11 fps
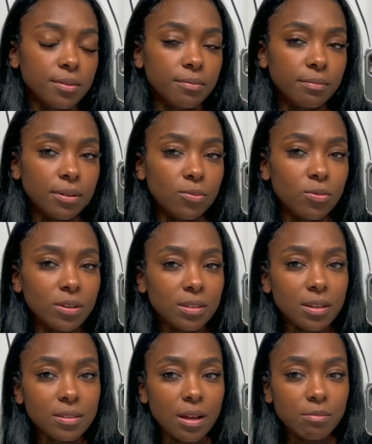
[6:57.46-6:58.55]
But once I
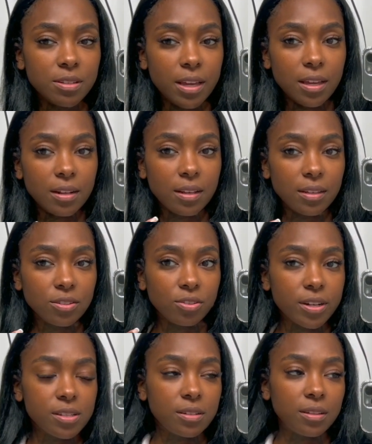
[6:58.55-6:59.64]
stop taking it, it's
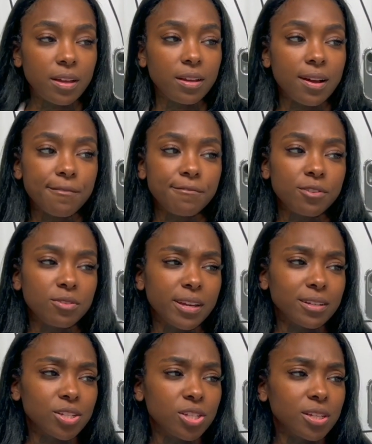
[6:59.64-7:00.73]
crazy. Like, I feel like
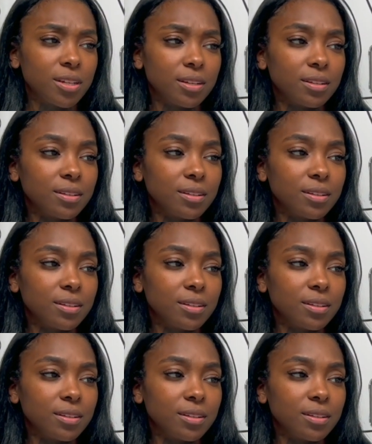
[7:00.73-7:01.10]
shit.